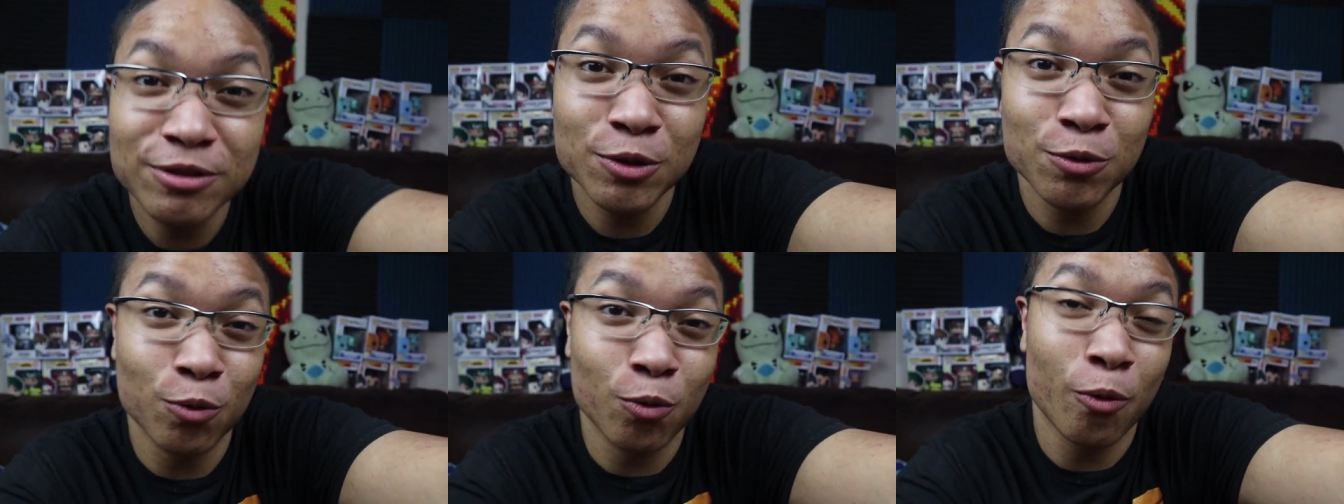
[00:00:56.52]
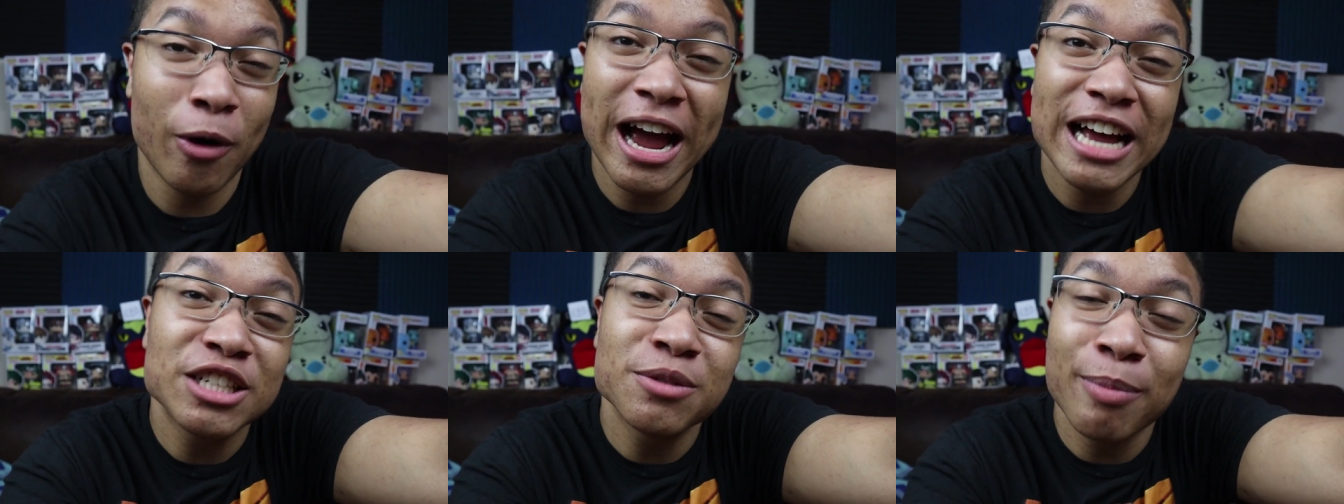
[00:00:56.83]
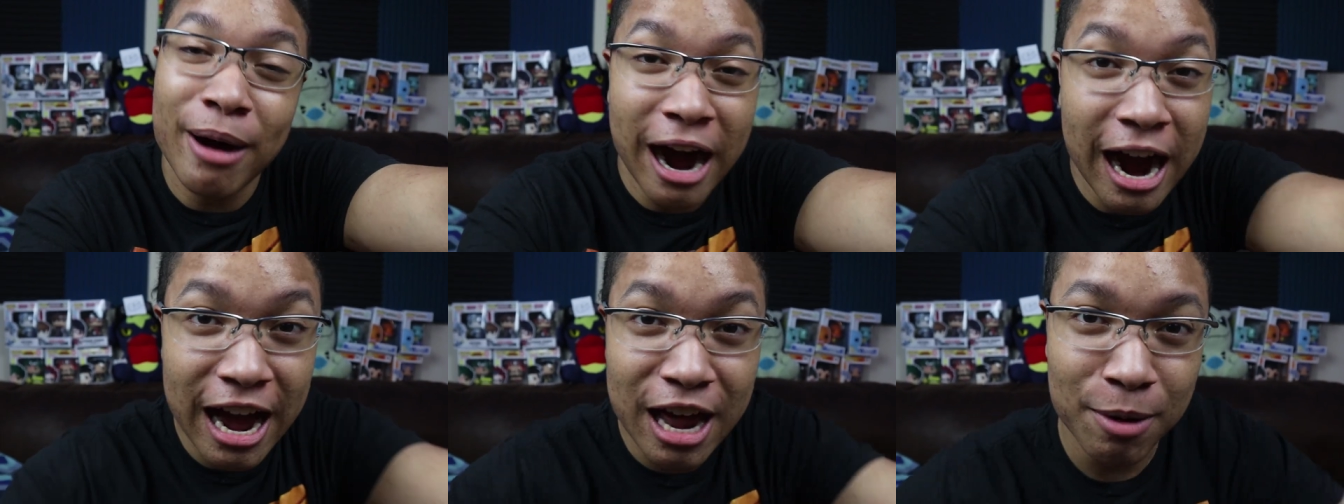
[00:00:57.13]
gives a rat's
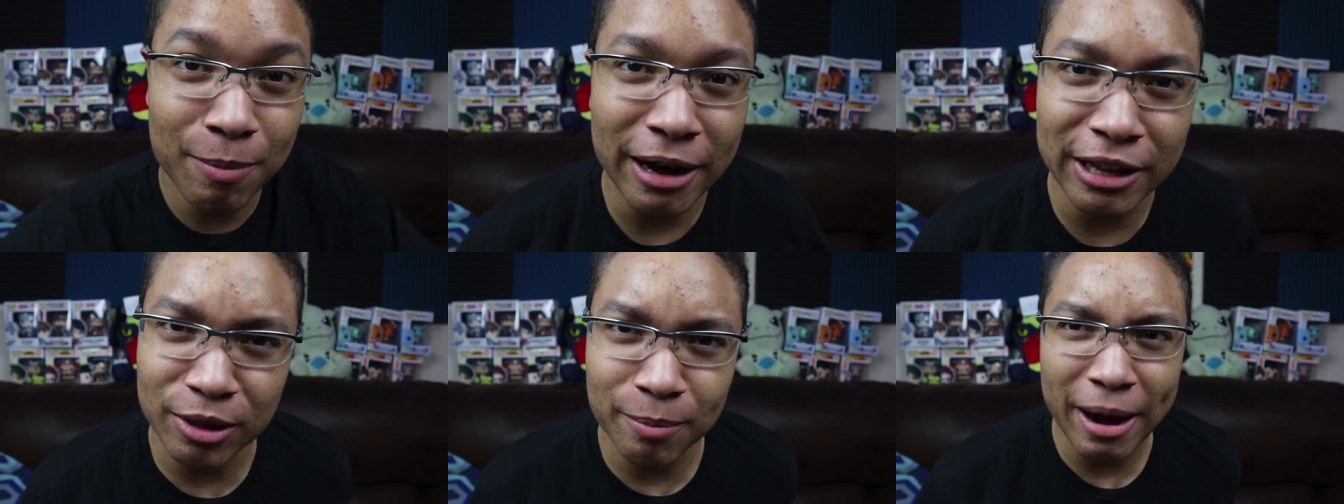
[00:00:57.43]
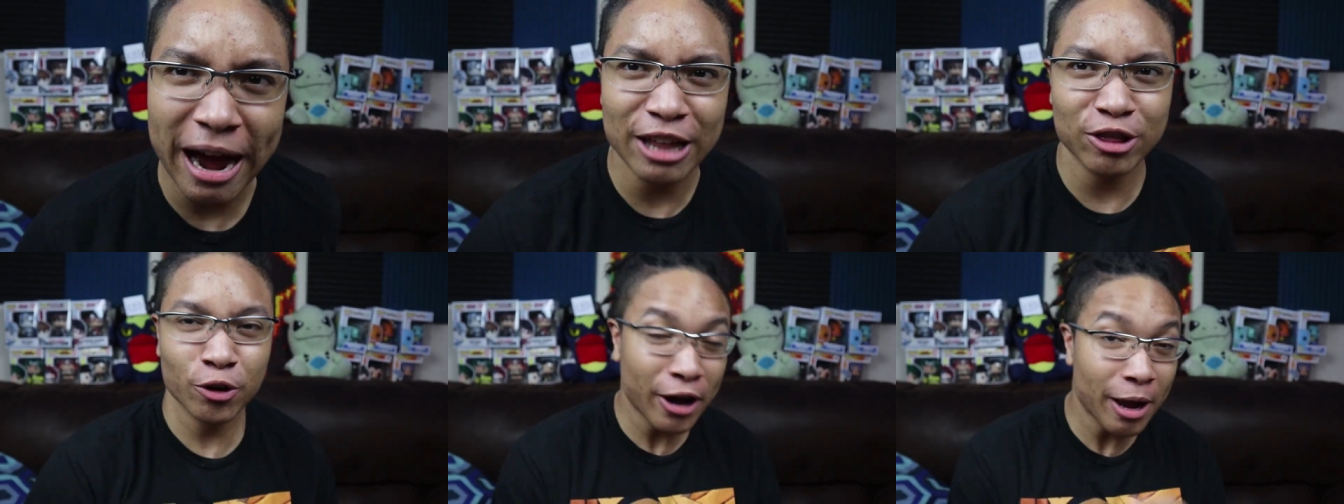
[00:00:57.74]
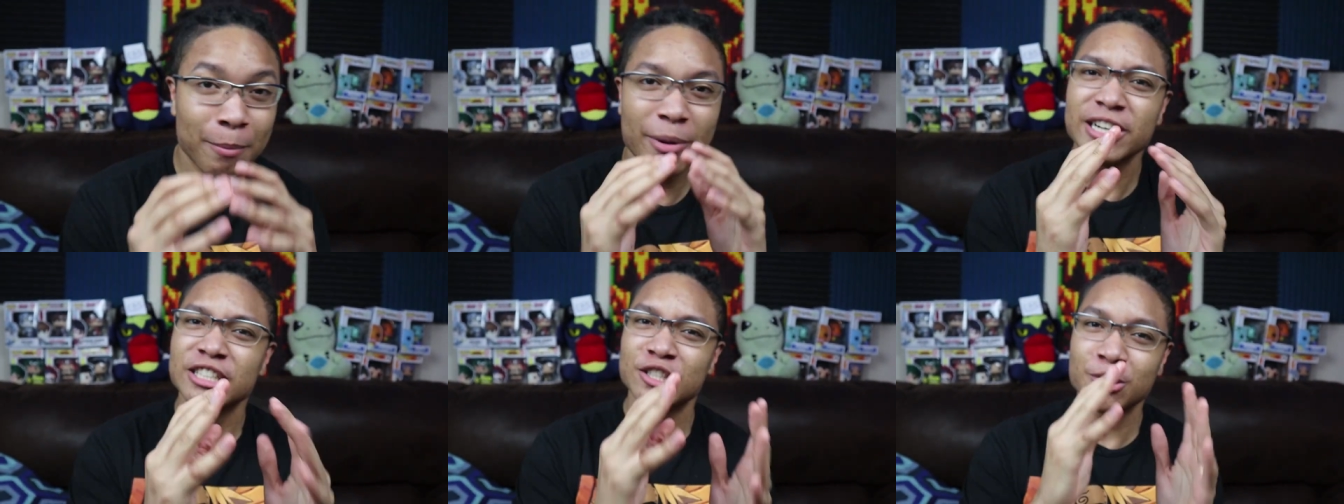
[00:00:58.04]
behind about the math,
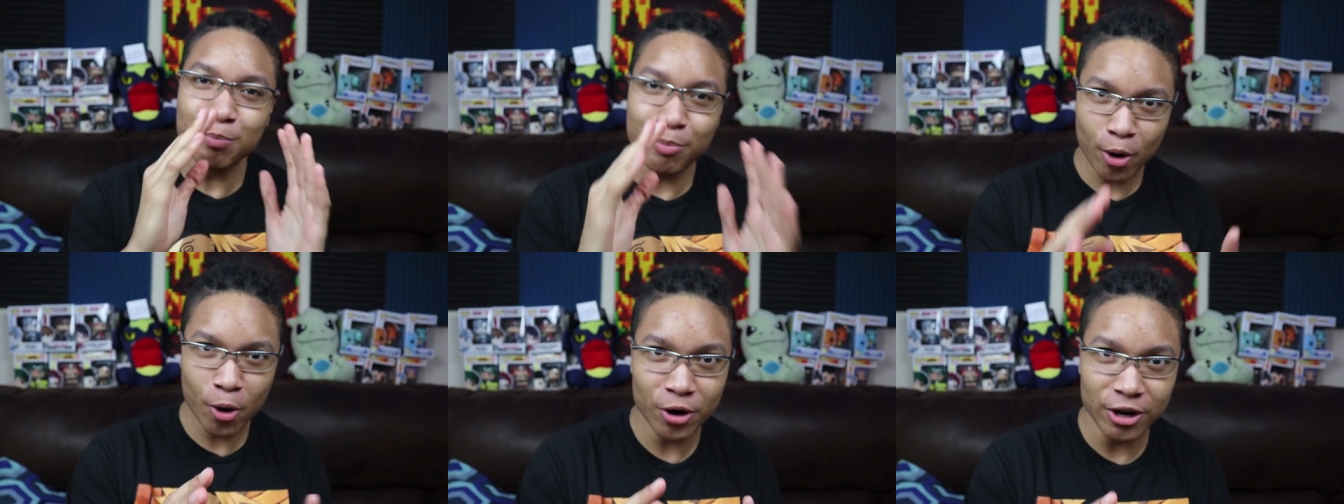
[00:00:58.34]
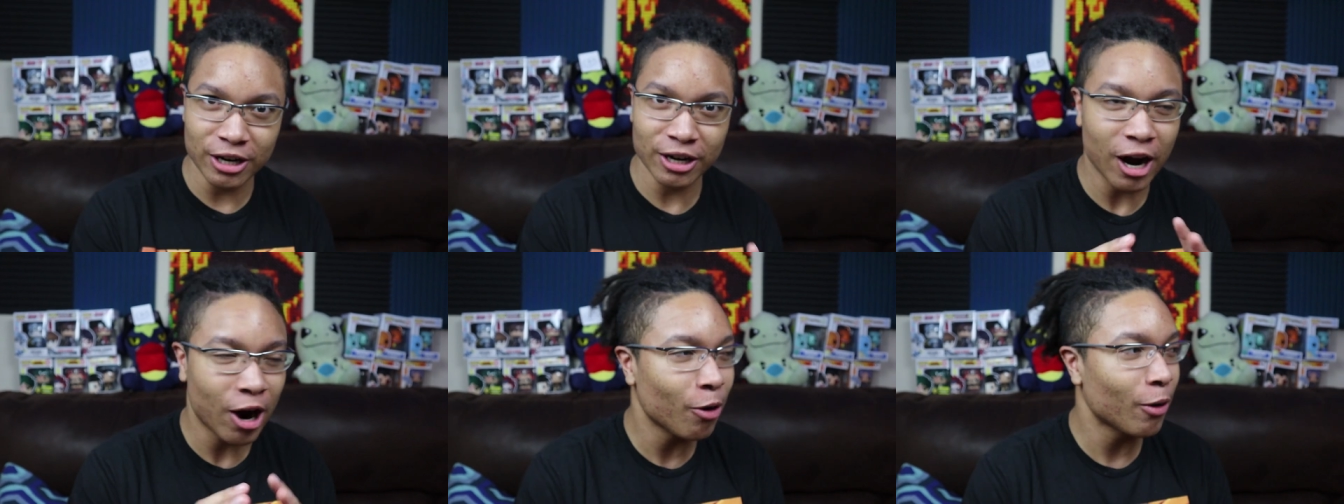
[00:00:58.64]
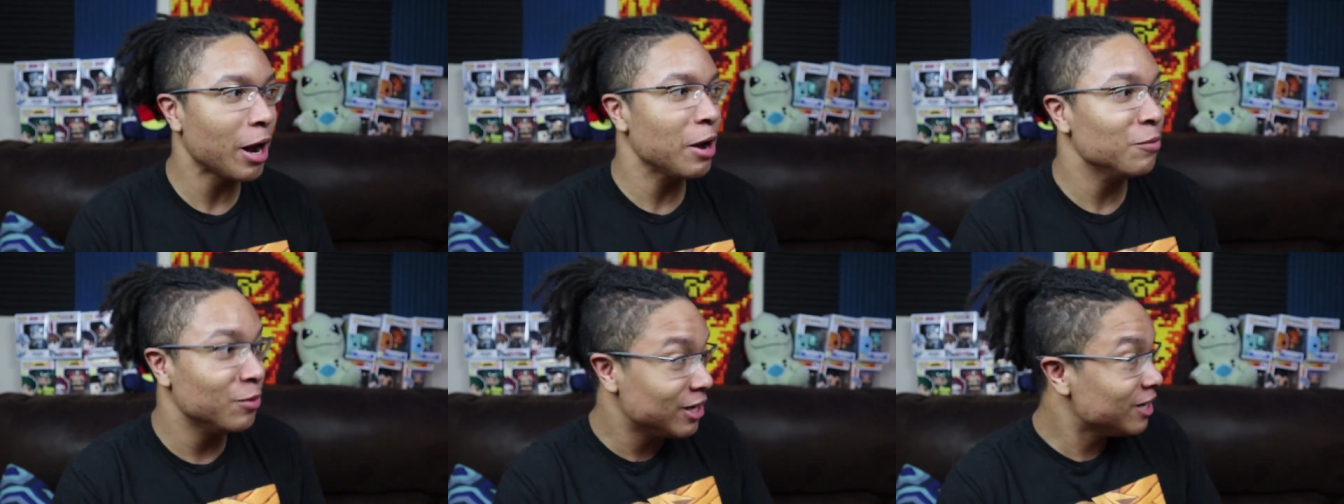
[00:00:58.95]
okay? But it's important, alright?